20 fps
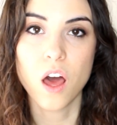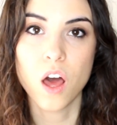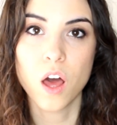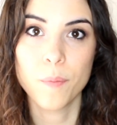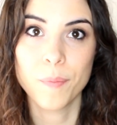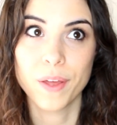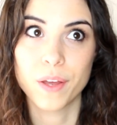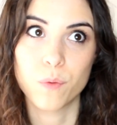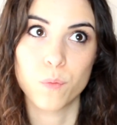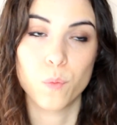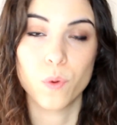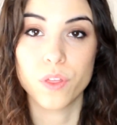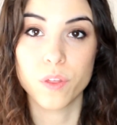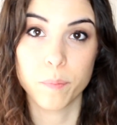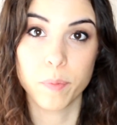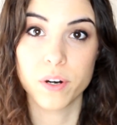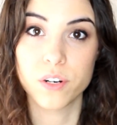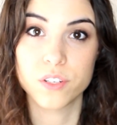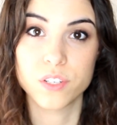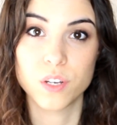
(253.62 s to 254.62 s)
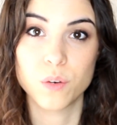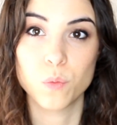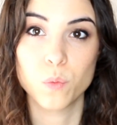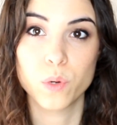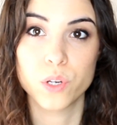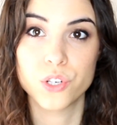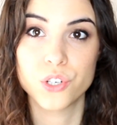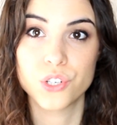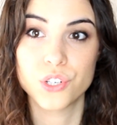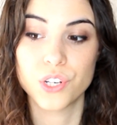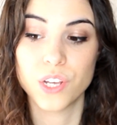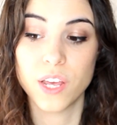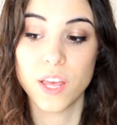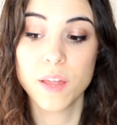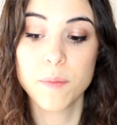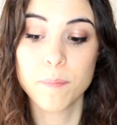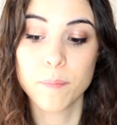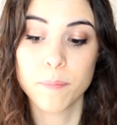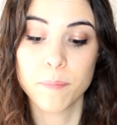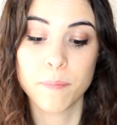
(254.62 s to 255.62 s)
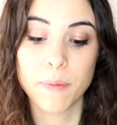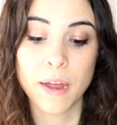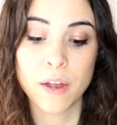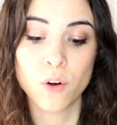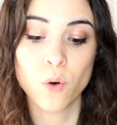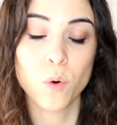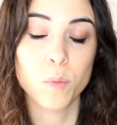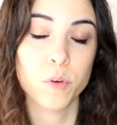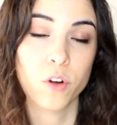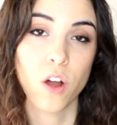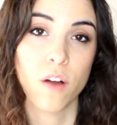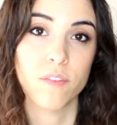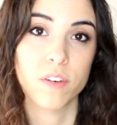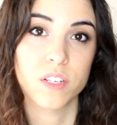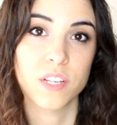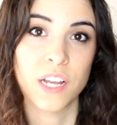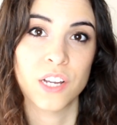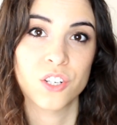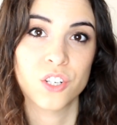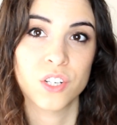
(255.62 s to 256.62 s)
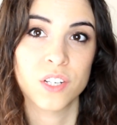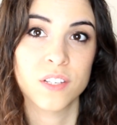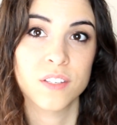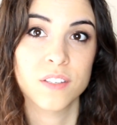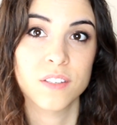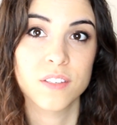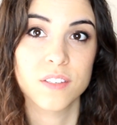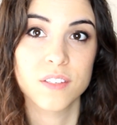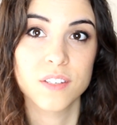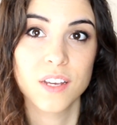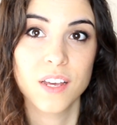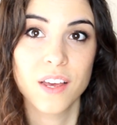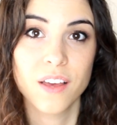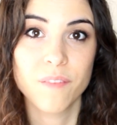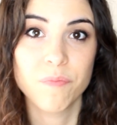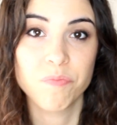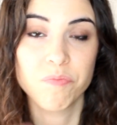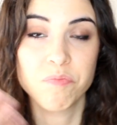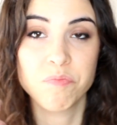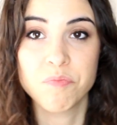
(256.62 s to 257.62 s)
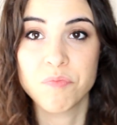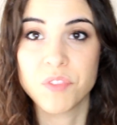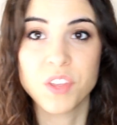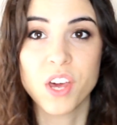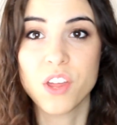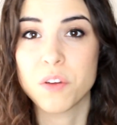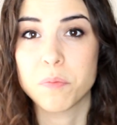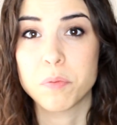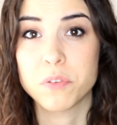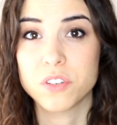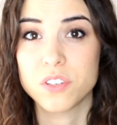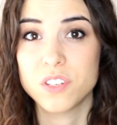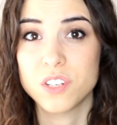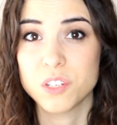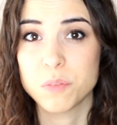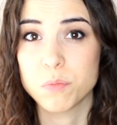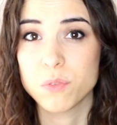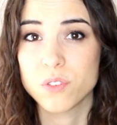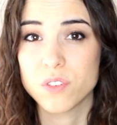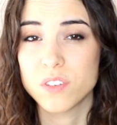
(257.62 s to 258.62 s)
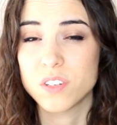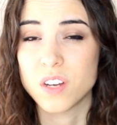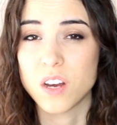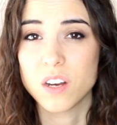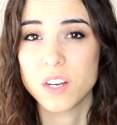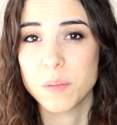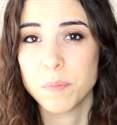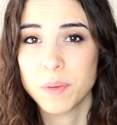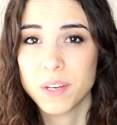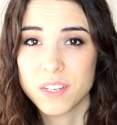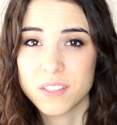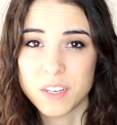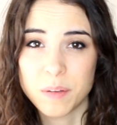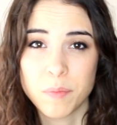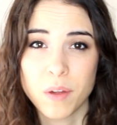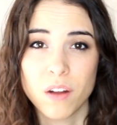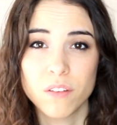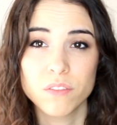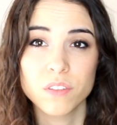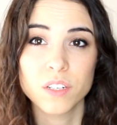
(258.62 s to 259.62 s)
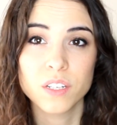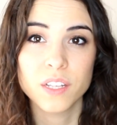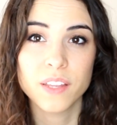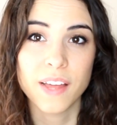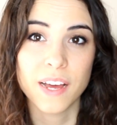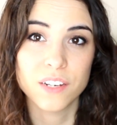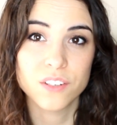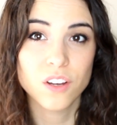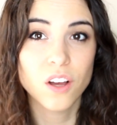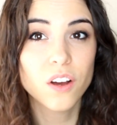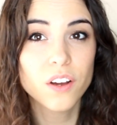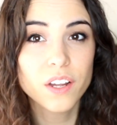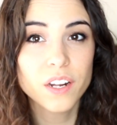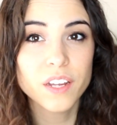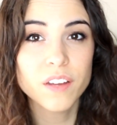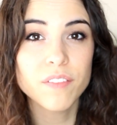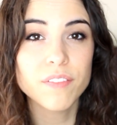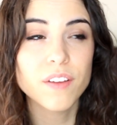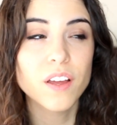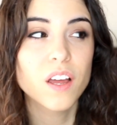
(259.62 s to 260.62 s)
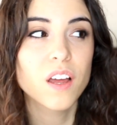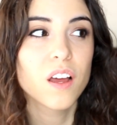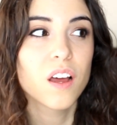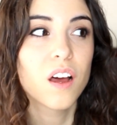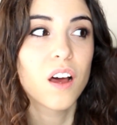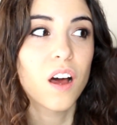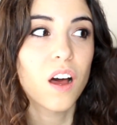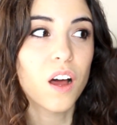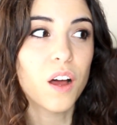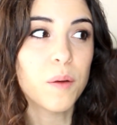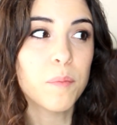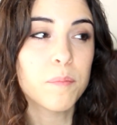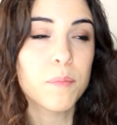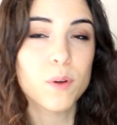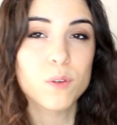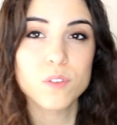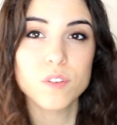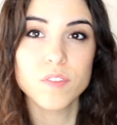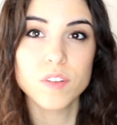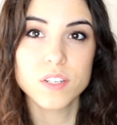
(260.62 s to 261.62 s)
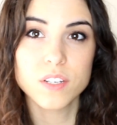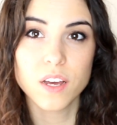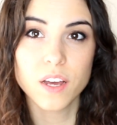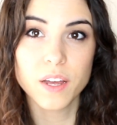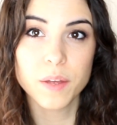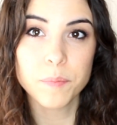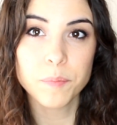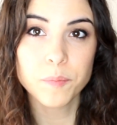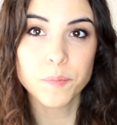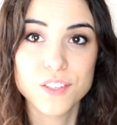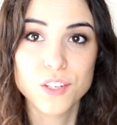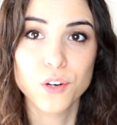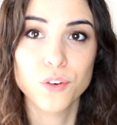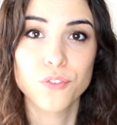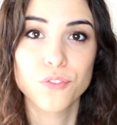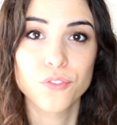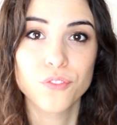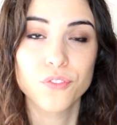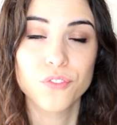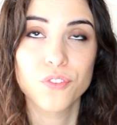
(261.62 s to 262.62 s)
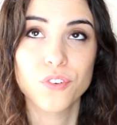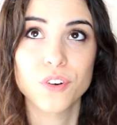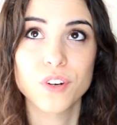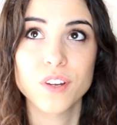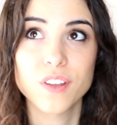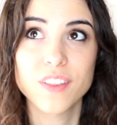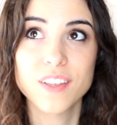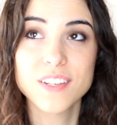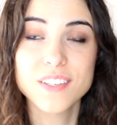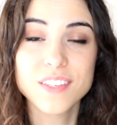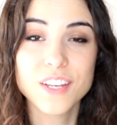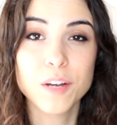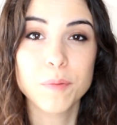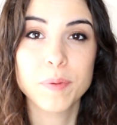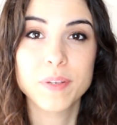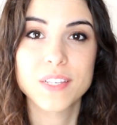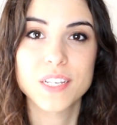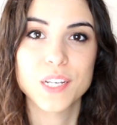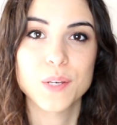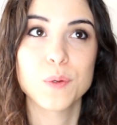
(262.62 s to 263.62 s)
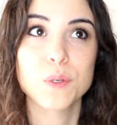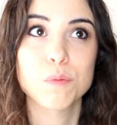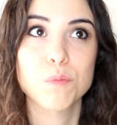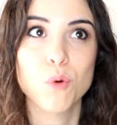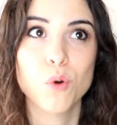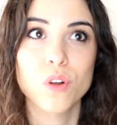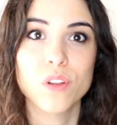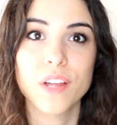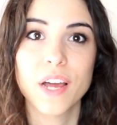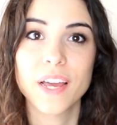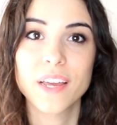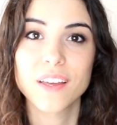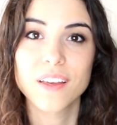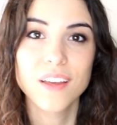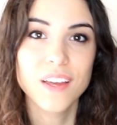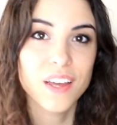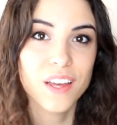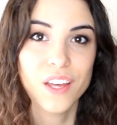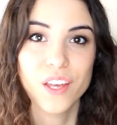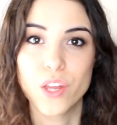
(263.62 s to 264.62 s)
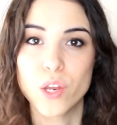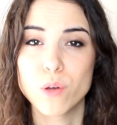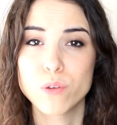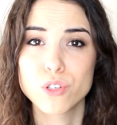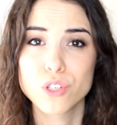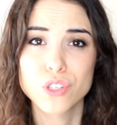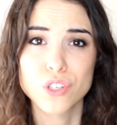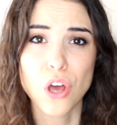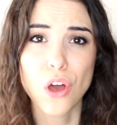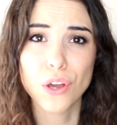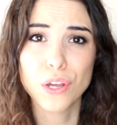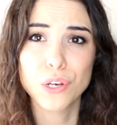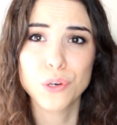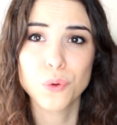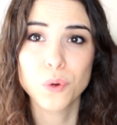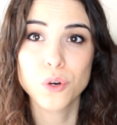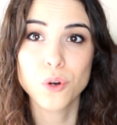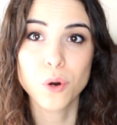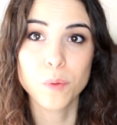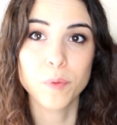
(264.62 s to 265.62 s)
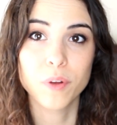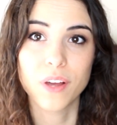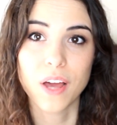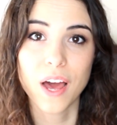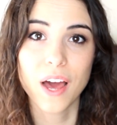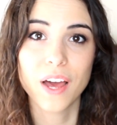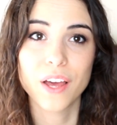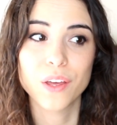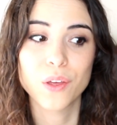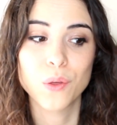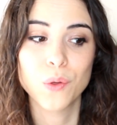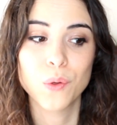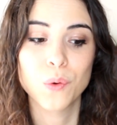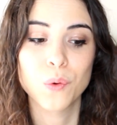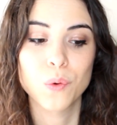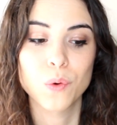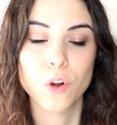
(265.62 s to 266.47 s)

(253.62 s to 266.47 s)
like with a person, which in my normal conversations, the other person does most of the talking because I'm not really that talkative most of the time. So for this therapist, he was more like, you know, just talking to a normal guy